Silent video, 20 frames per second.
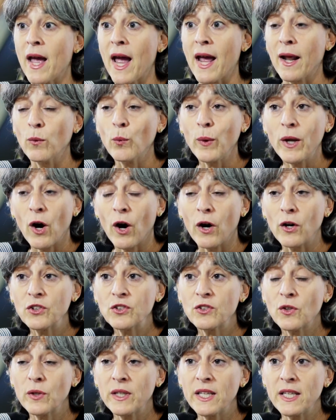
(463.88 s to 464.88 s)
And we
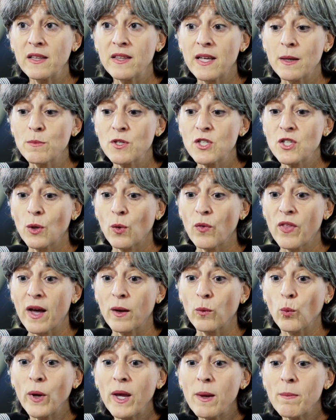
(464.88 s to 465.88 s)
also need them so
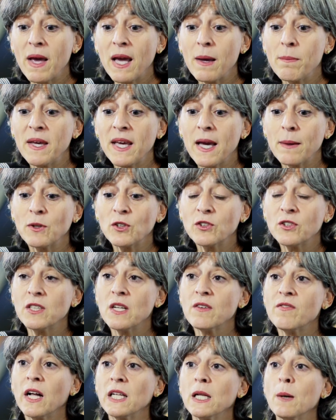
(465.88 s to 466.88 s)
that we may be able to
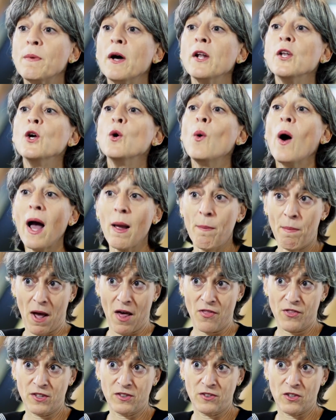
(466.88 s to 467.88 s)
develop a new
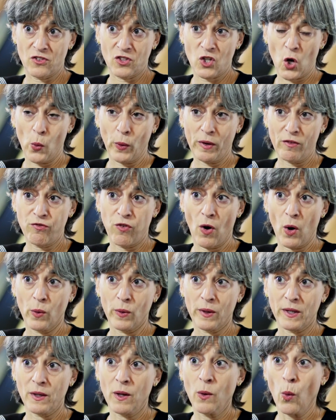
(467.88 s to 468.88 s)
hypothesis going
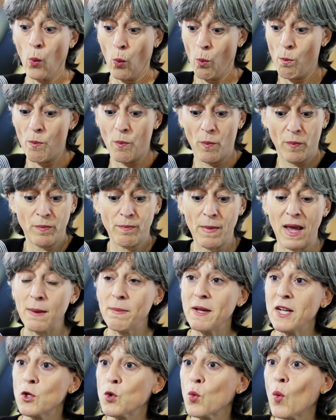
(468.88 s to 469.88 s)
forward.
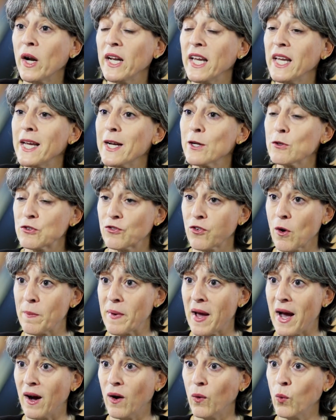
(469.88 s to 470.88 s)
Maybe 20 years from
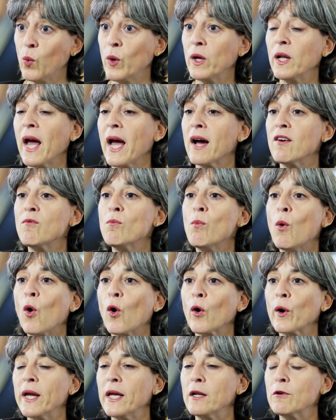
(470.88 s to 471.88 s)
now, we'll have
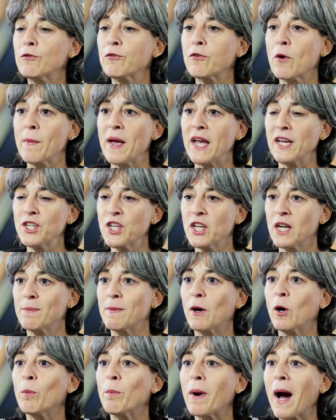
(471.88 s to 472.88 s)
more information
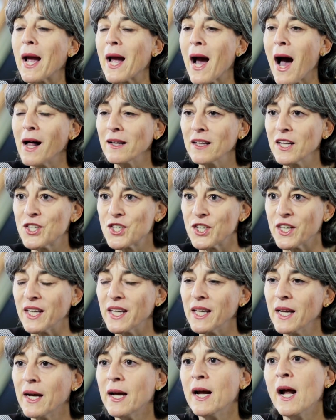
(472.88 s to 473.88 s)
about
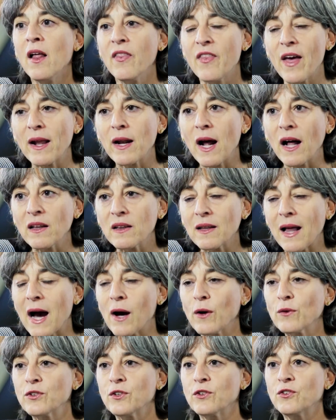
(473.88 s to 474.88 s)
biology that
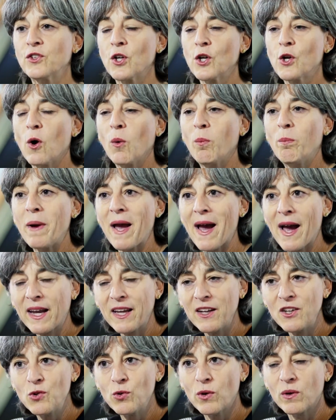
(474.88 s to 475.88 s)
allows us to go
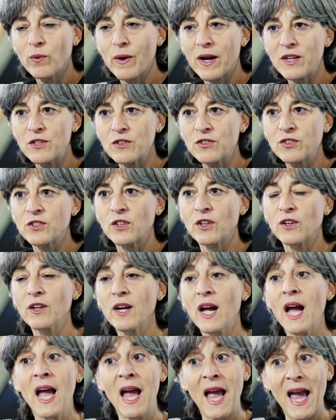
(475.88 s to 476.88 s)
back into a register
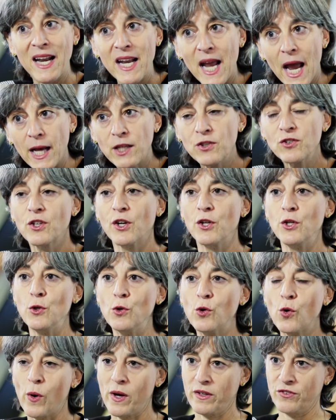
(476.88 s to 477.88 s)
and ask a
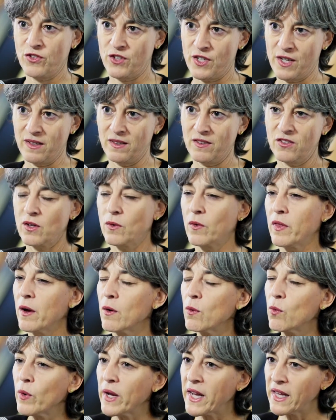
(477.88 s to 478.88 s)
new question. So
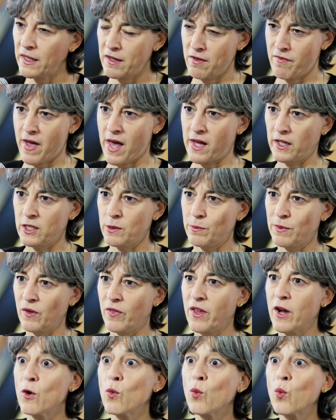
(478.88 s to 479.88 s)
they're really valuable.
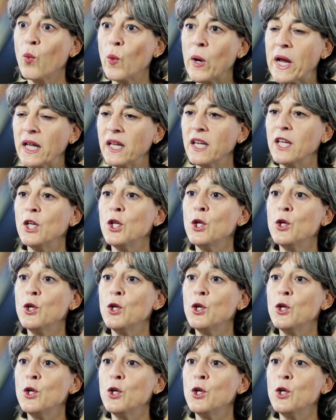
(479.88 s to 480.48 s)
They're really